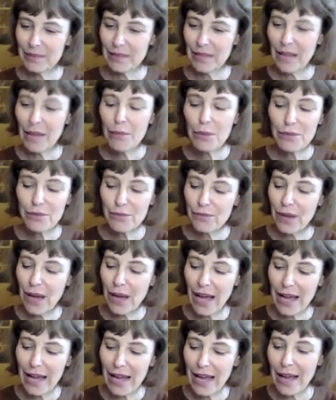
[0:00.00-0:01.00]
i would I,
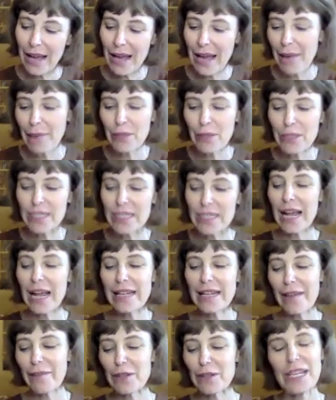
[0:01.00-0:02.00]
I i would
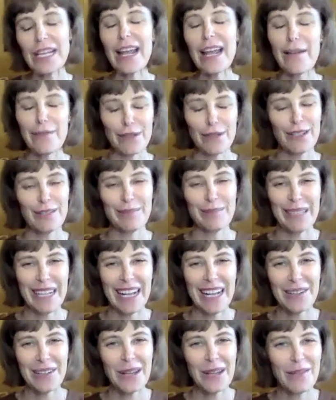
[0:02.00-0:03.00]
i'd never say never but
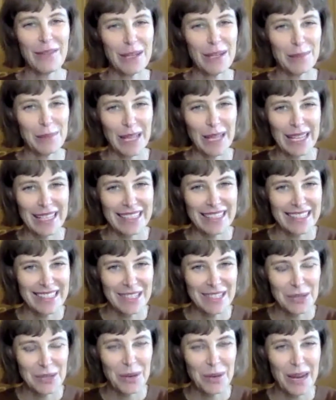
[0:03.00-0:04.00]
i don't have any plans
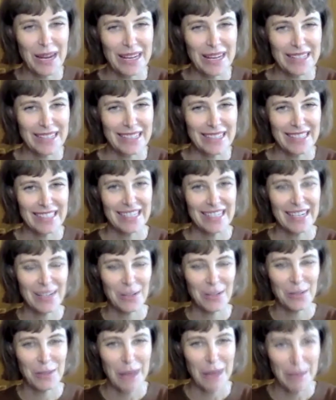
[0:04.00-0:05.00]
to write
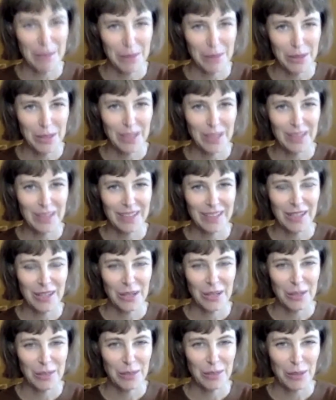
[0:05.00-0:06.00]
another bat book or
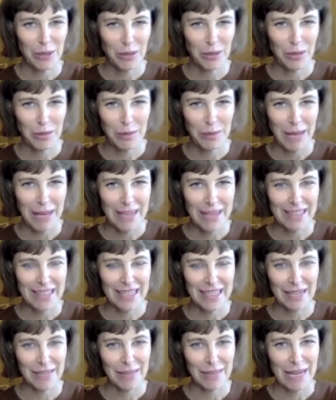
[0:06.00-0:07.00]
another book with bat as
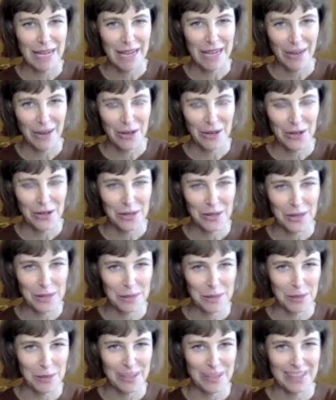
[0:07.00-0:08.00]
the main character at this
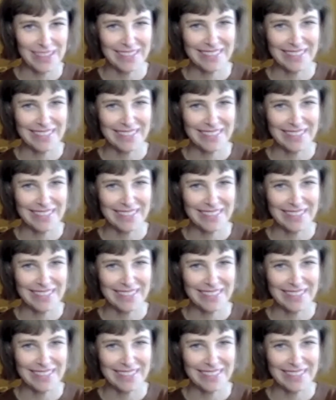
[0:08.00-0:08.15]
point